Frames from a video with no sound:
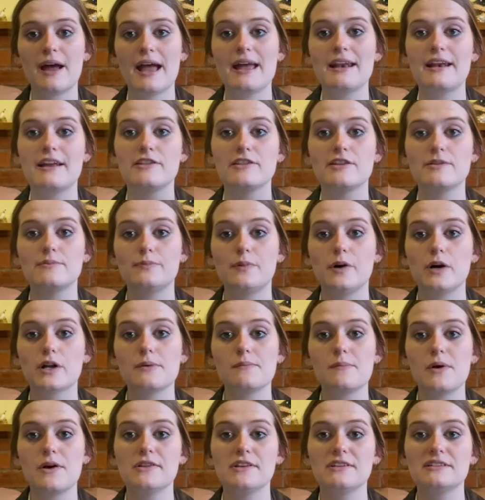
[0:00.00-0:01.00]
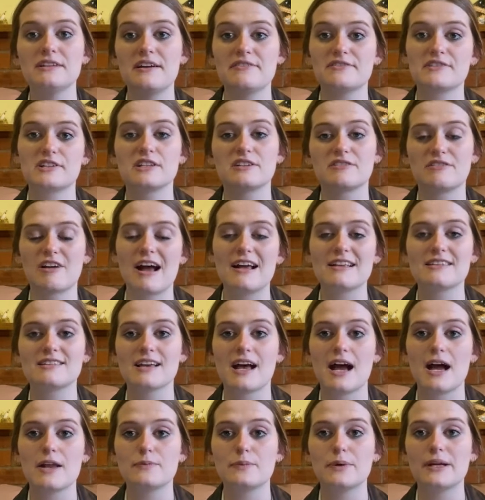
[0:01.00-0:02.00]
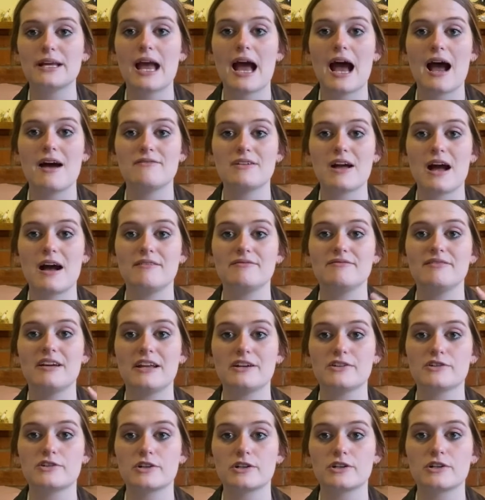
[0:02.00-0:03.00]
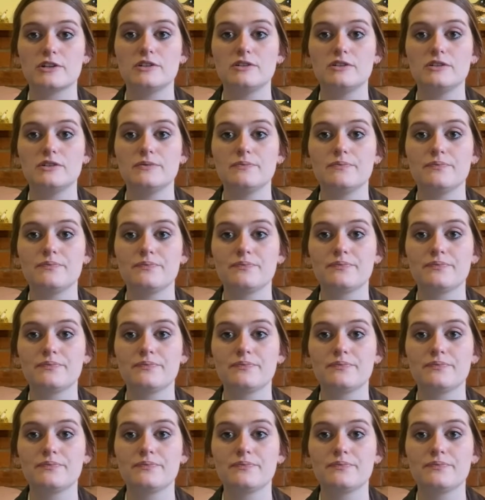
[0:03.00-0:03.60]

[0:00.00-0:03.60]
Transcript: and at the bottom on the left and the right side, we have our ventricle.